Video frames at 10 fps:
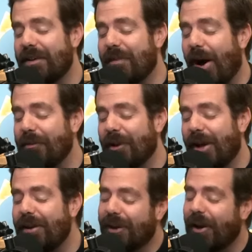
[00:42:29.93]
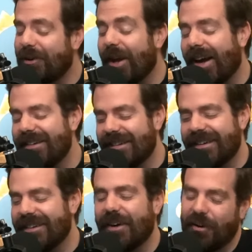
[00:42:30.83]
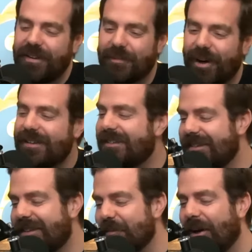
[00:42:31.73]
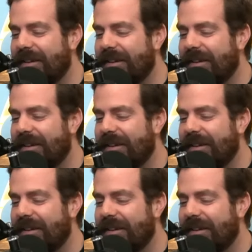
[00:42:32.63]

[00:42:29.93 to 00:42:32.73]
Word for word: populate. Oh, come on.